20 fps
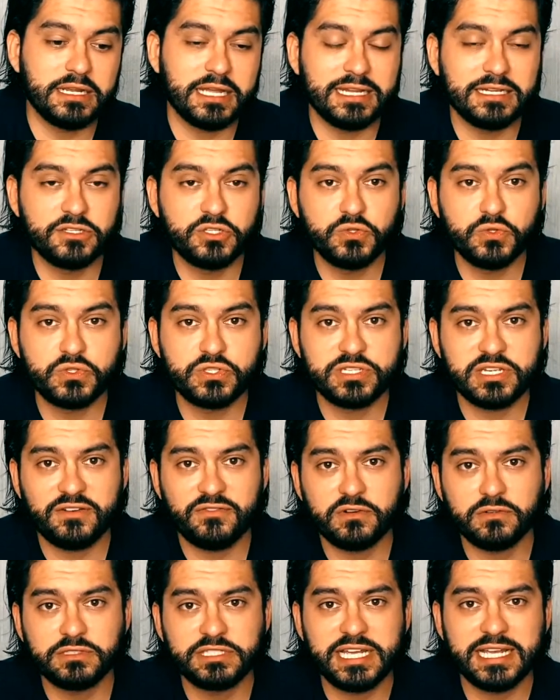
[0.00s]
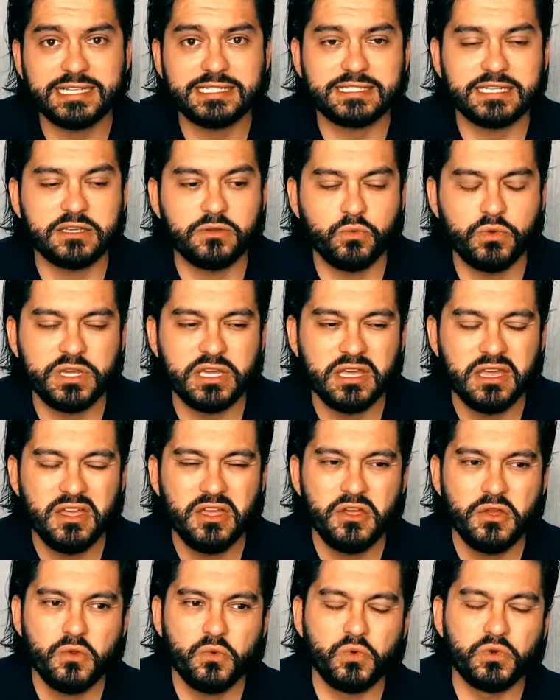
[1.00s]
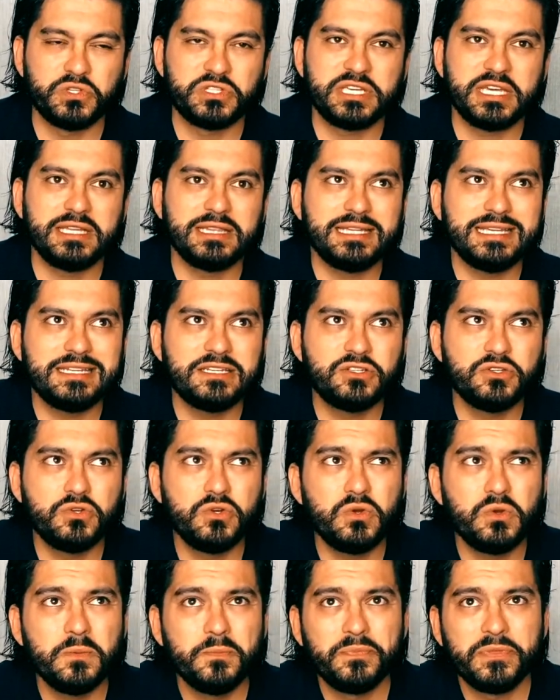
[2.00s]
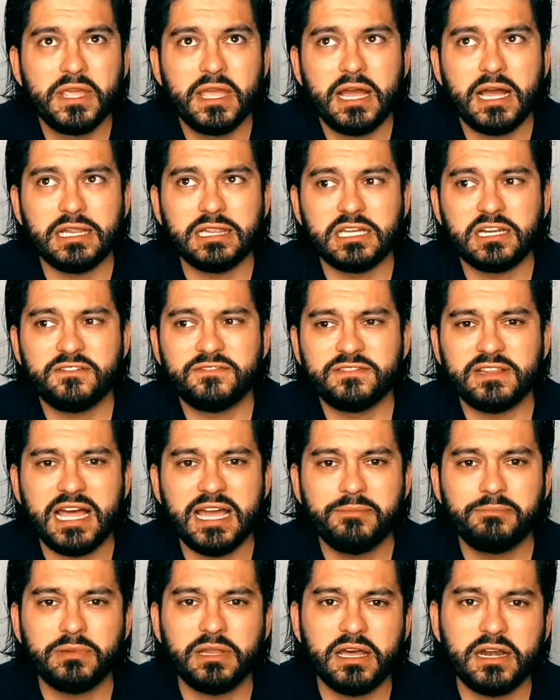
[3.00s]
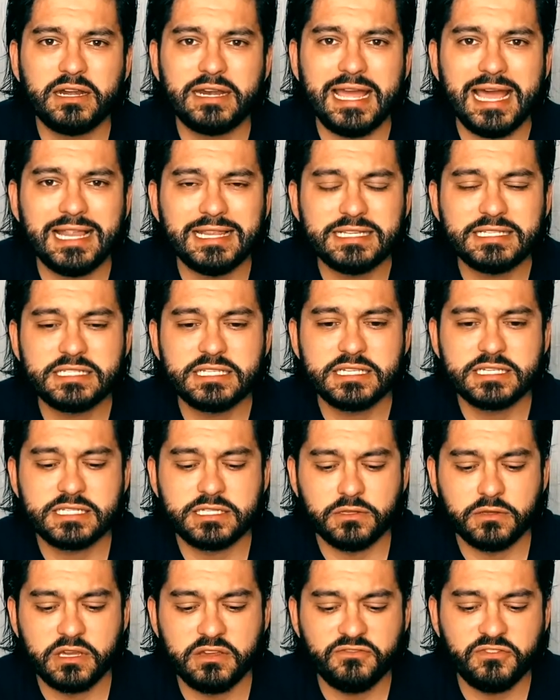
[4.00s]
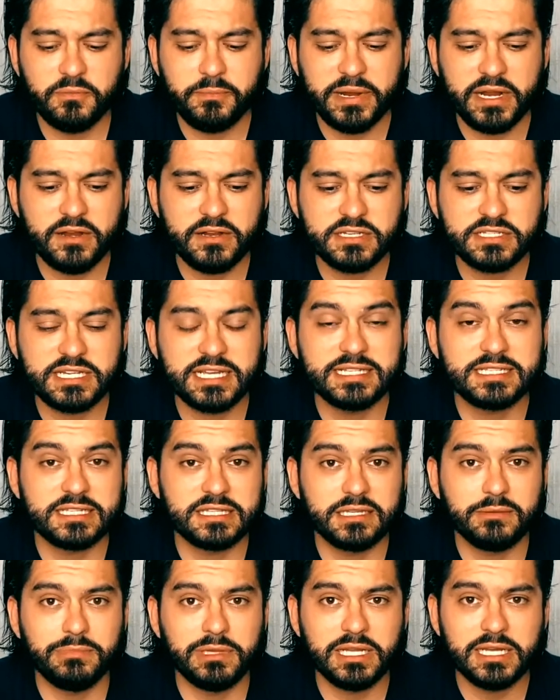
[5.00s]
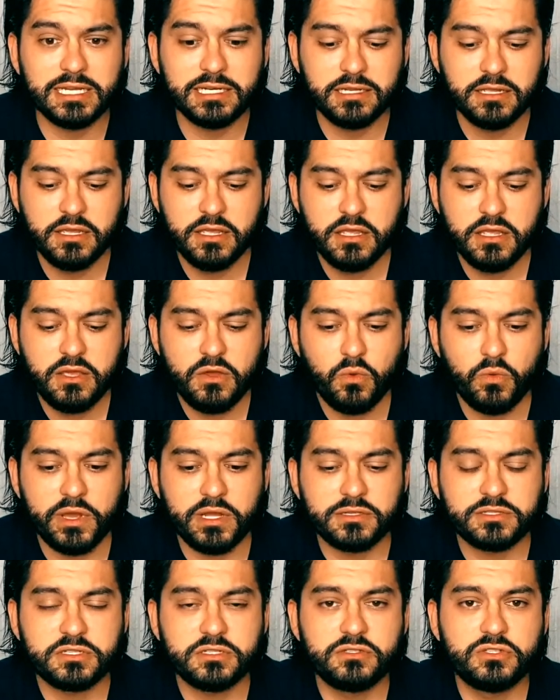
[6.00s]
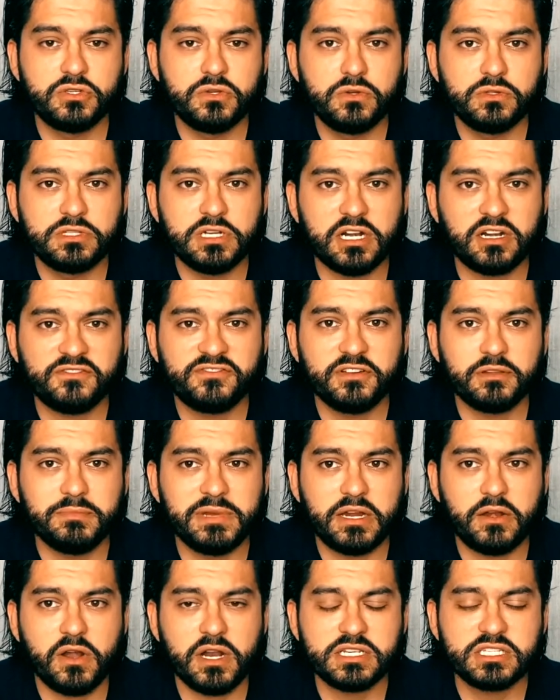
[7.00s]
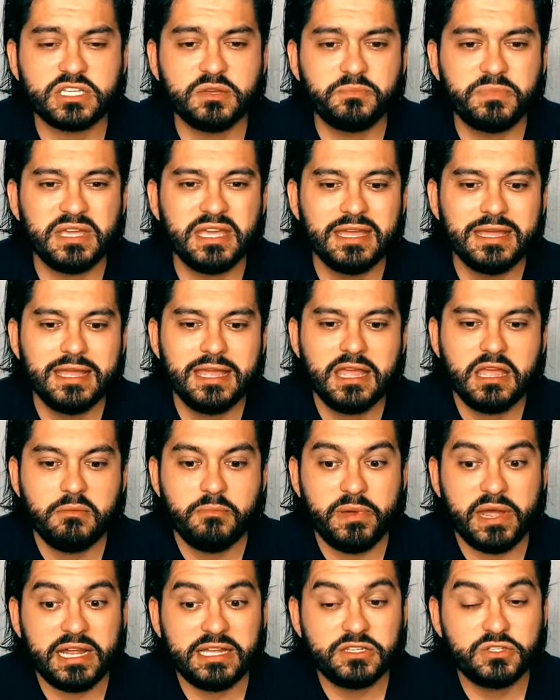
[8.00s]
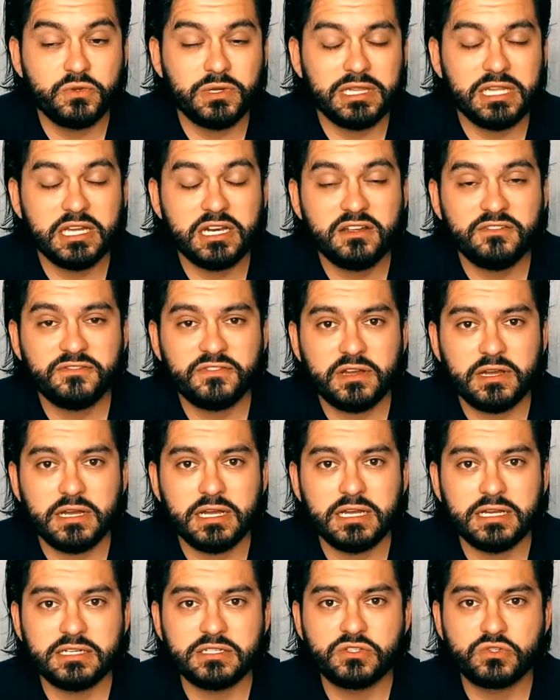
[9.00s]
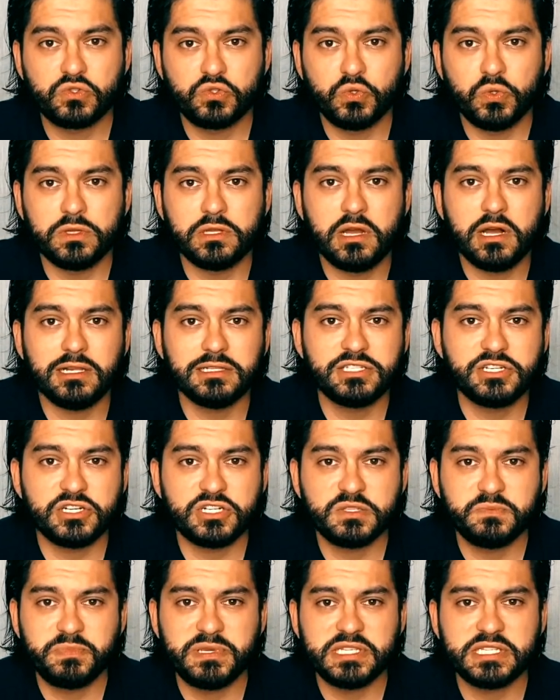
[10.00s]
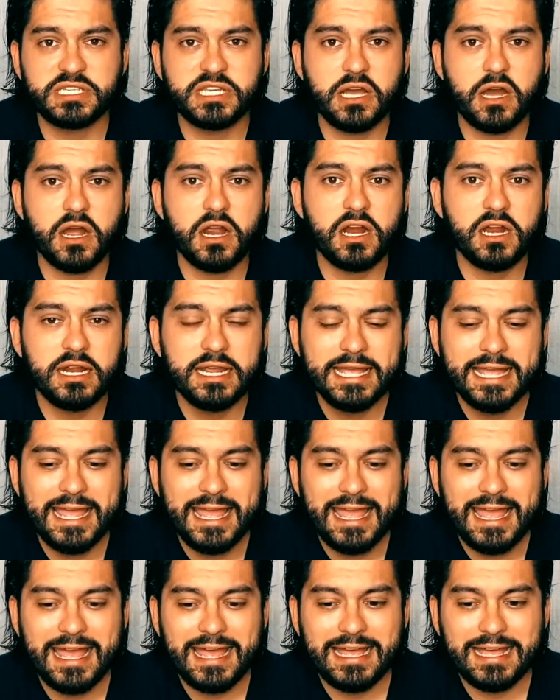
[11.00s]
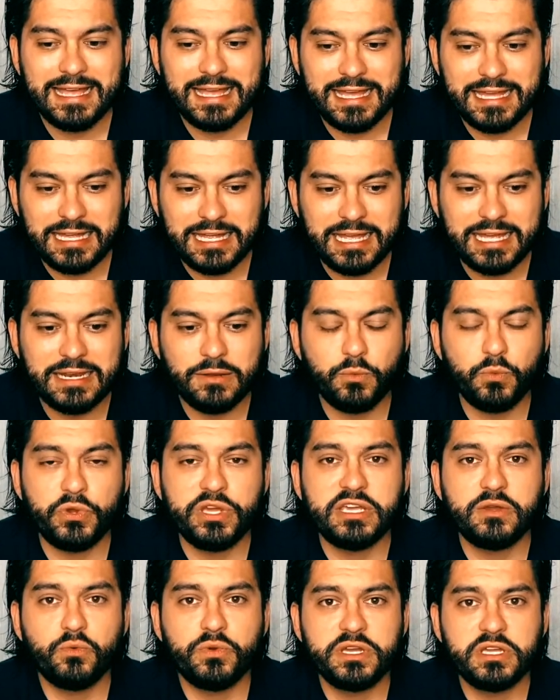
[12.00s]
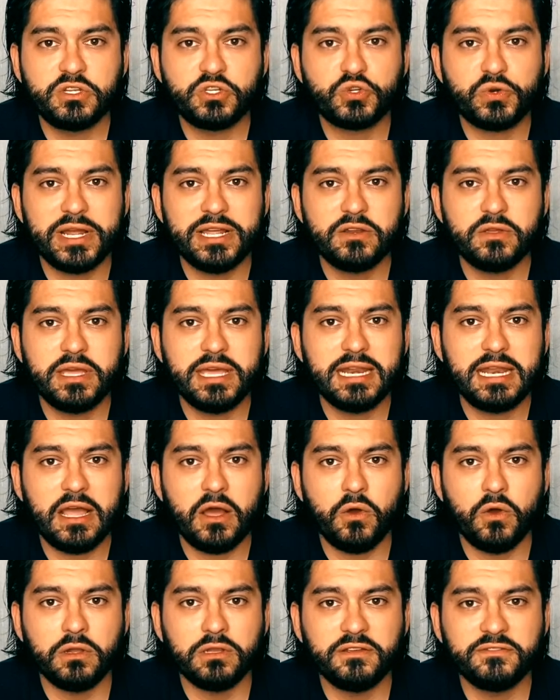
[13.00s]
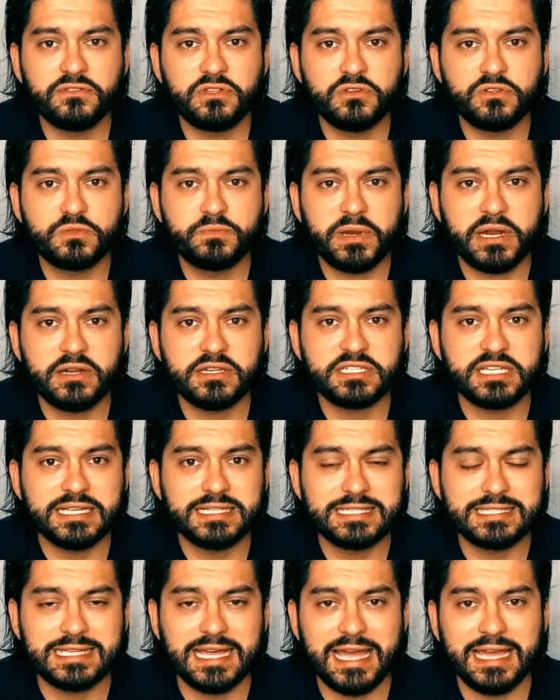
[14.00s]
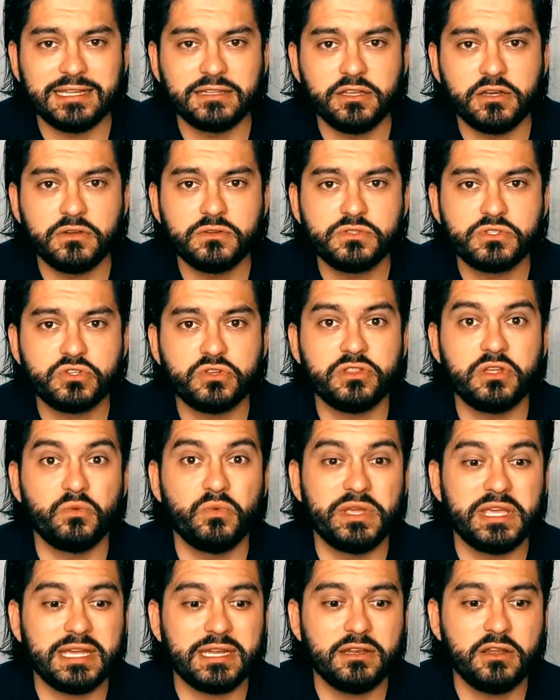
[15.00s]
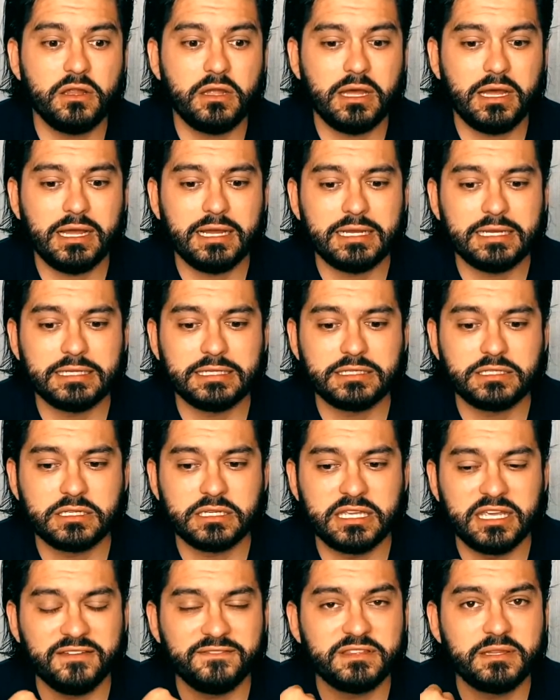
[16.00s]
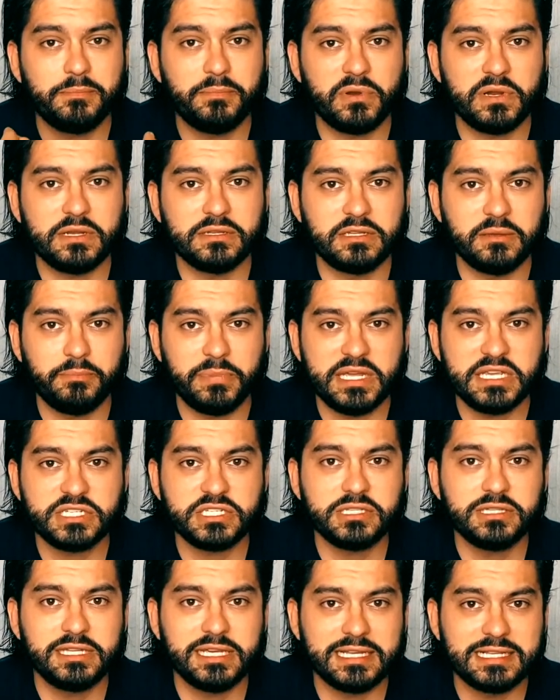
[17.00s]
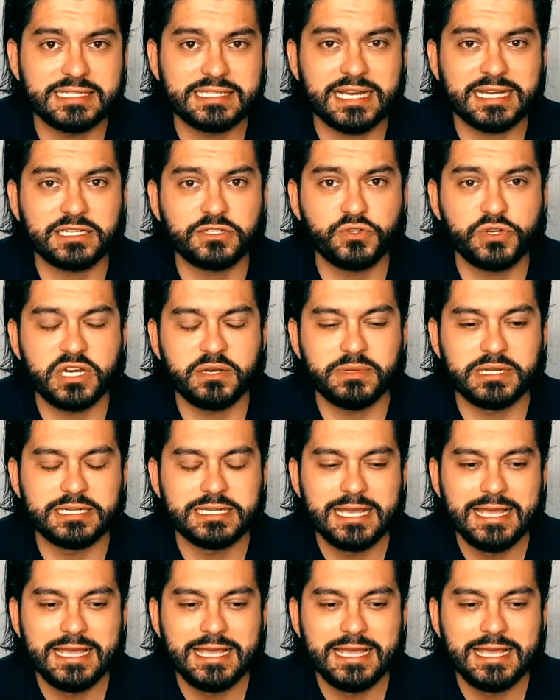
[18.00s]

do several testing. We routinely do a lot of live blood analysis looking for parasites in the blood. We also do dark field microscopy, but I do a lot of stool cultures, PCR, and we try to get all of those parasites diagnosed so that we can give the patient the exact treatment.